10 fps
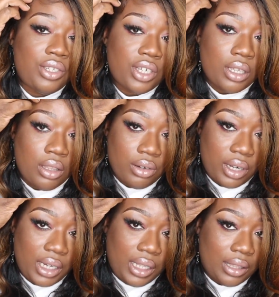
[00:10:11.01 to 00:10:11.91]
gel or
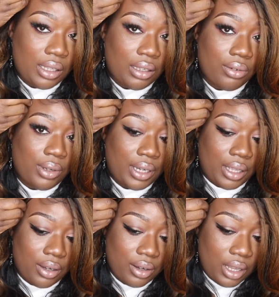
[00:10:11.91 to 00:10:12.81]
anything on
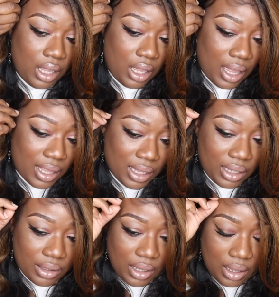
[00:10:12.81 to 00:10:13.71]
there. I
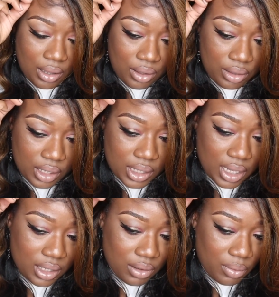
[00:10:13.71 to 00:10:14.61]
think that
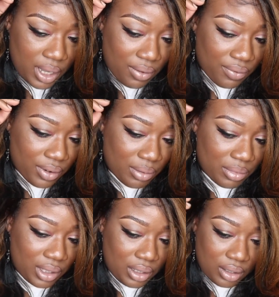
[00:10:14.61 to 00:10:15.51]
takes away
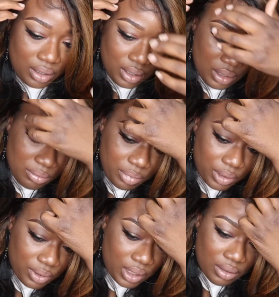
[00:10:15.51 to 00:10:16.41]
from the
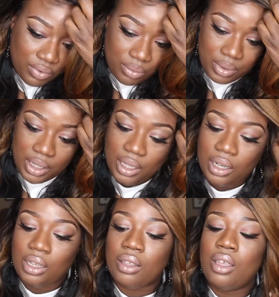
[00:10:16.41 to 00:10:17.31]
beauty of the wig,
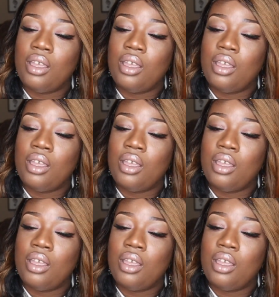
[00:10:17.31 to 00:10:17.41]
and it